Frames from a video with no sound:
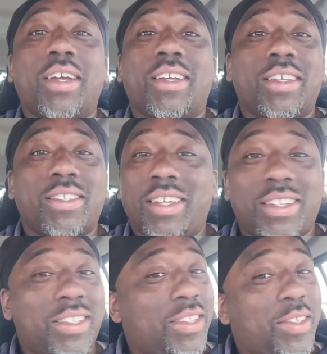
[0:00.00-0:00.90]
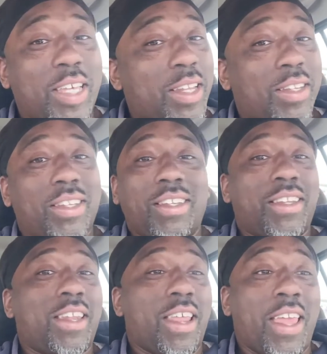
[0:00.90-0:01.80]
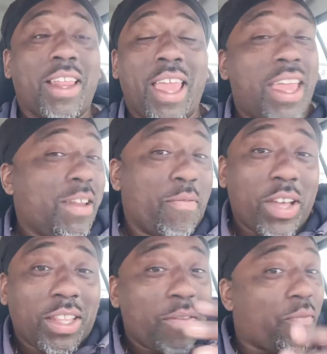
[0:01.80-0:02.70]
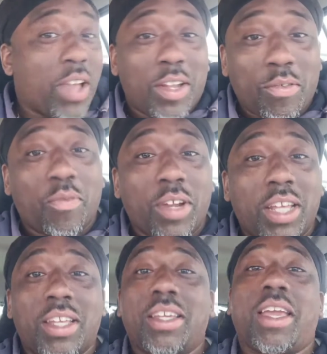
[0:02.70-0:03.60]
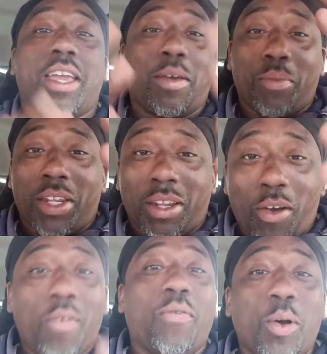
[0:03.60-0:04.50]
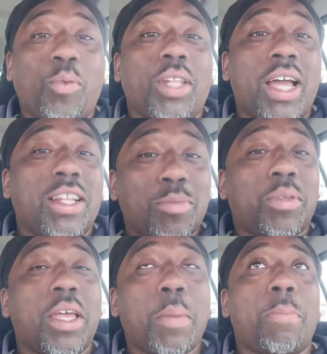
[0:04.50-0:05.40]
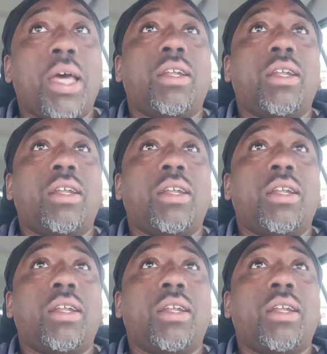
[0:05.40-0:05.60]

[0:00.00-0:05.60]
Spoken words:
It's not, you get, and the fact they found a running game and the O-line is playing better.